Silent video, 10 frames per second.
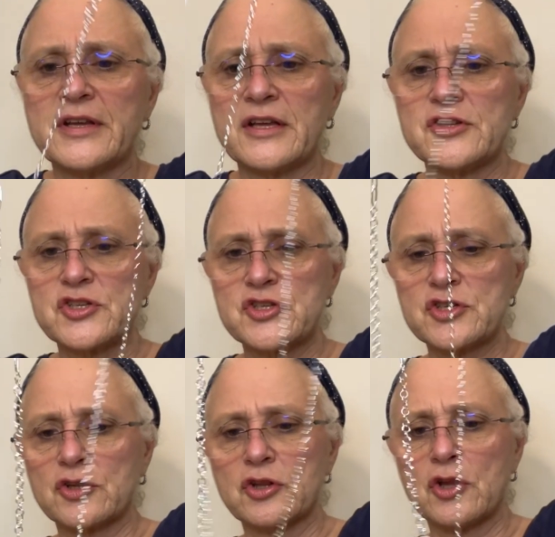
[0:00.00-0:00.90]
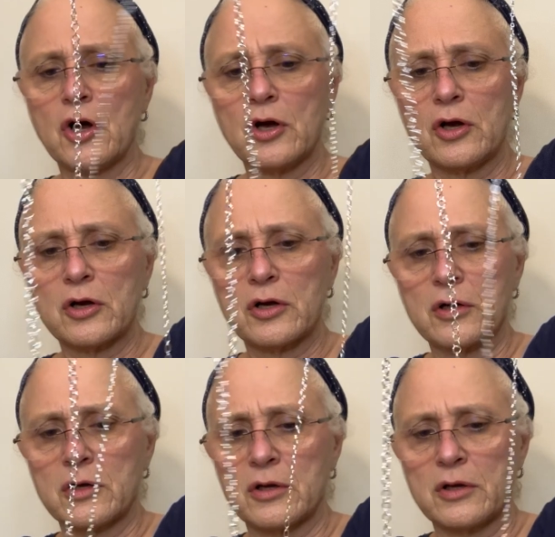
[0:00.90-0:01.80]
it's just a long
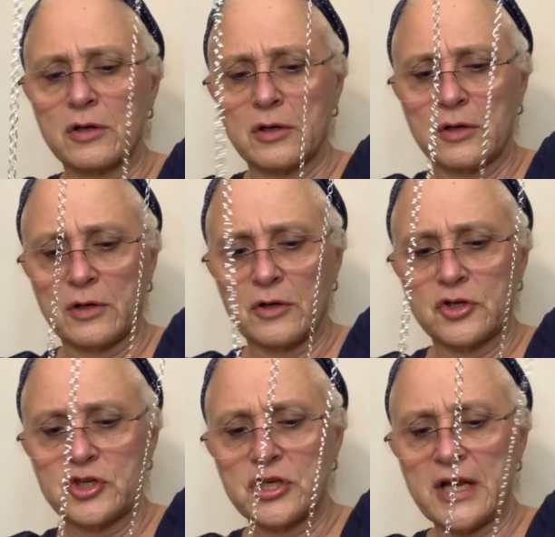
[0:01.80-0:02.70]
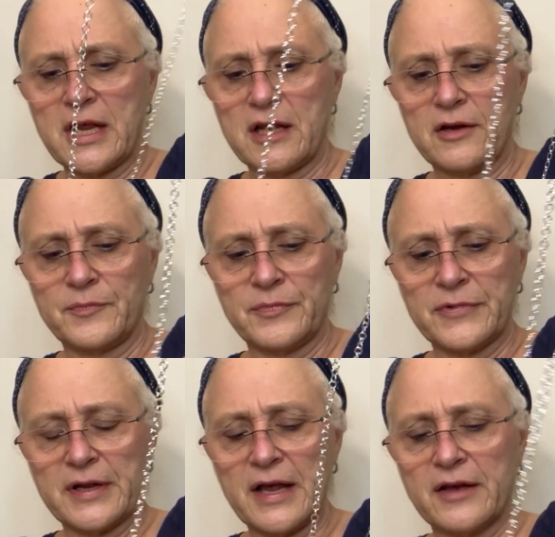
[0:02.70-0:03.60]
chain
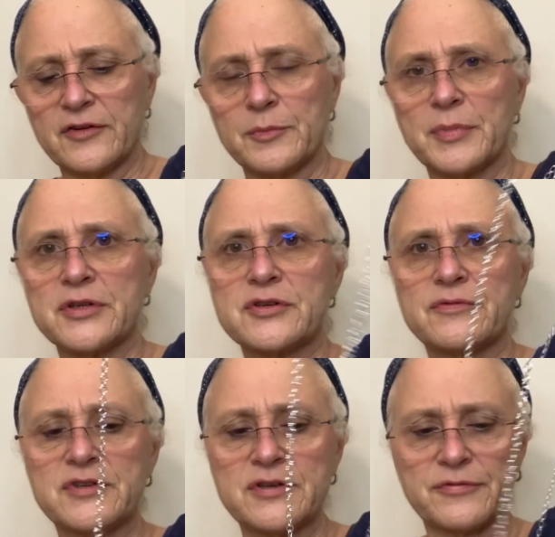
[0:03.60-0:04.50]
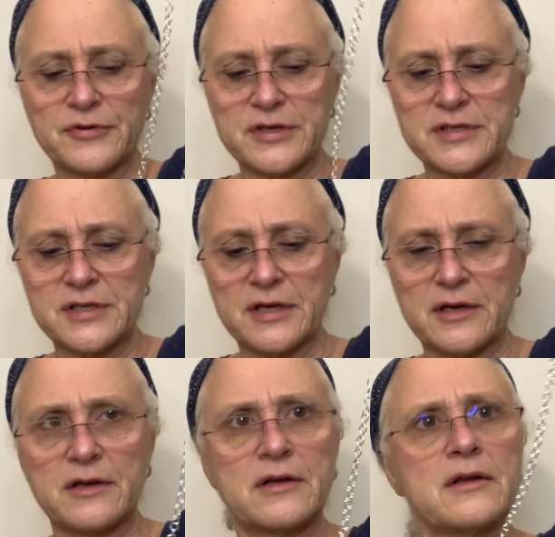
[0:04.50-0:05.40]
that has a bunch of different
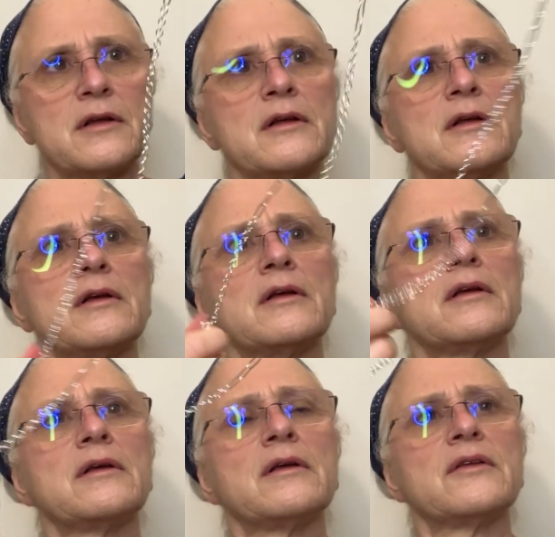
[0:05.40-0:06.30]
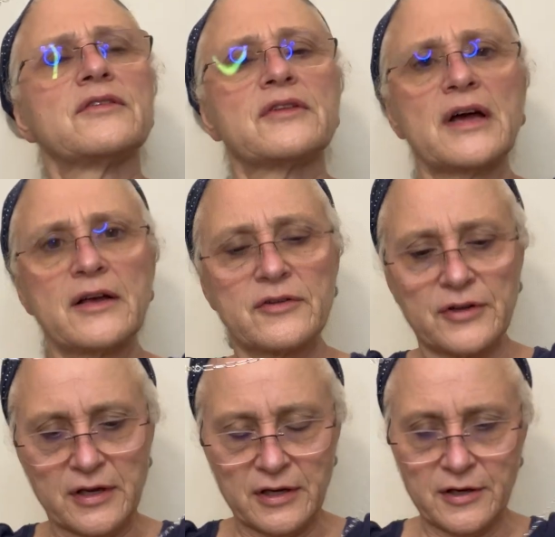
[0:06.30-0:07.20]
styles
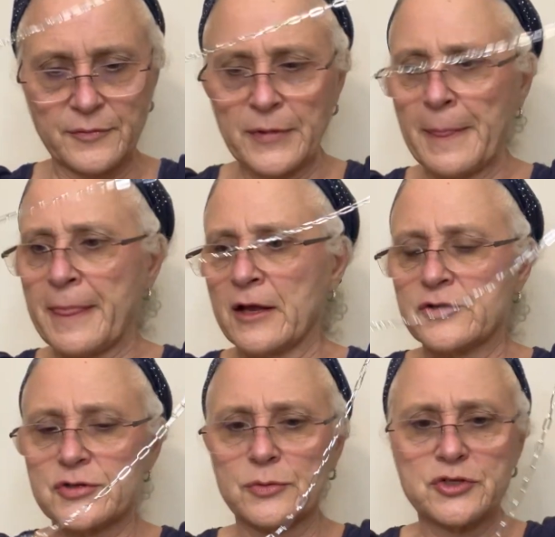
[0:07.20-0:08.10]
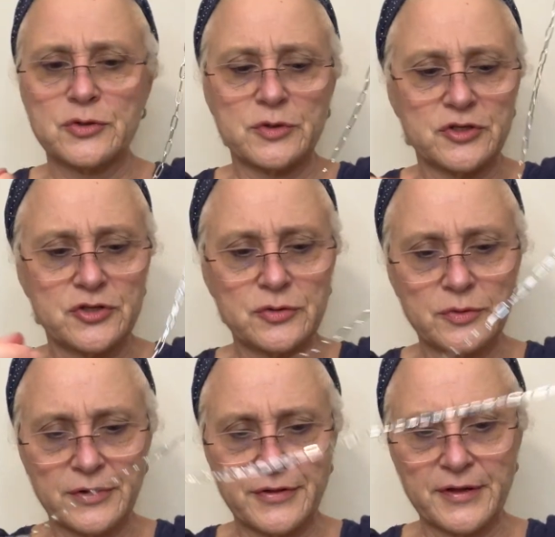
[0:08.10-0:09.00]
on it. So what you would do
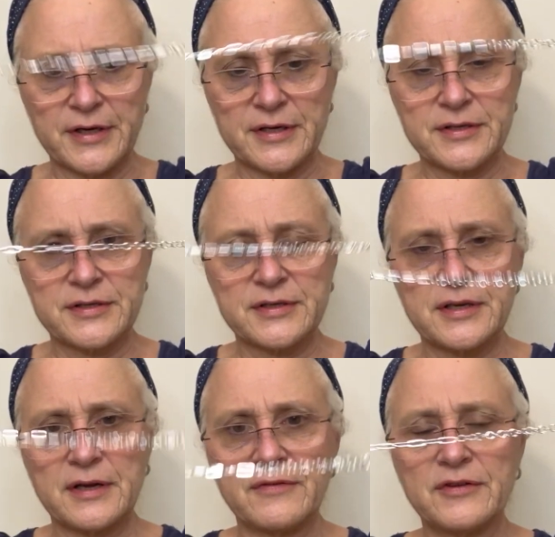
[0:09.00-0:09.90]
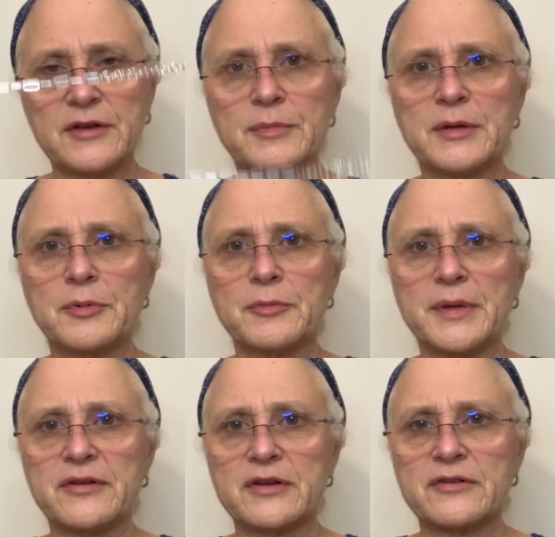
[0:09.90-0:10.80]
with this, I've seen people
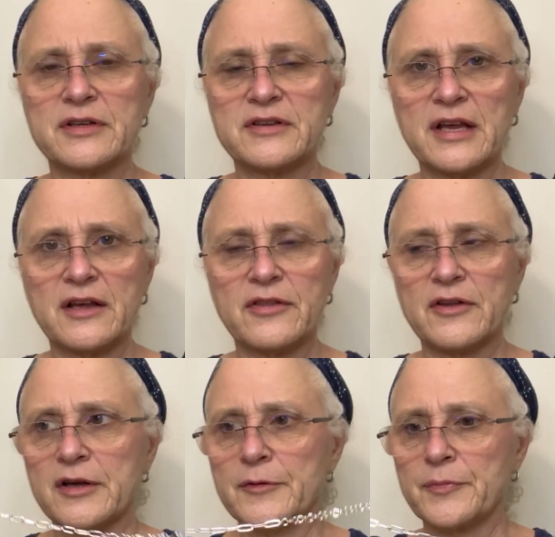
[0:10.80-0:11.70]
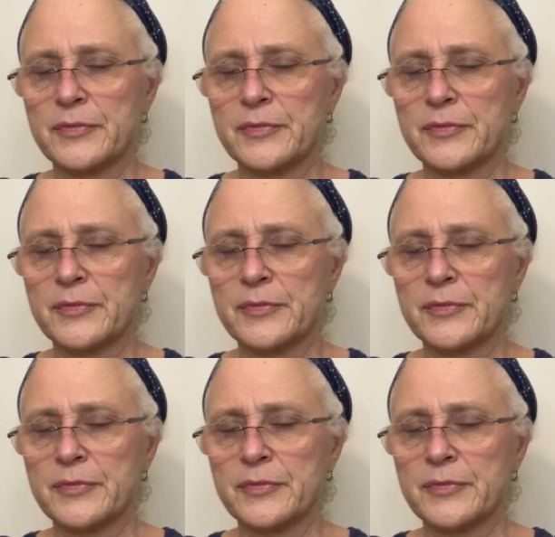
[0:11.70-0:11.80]
basically take the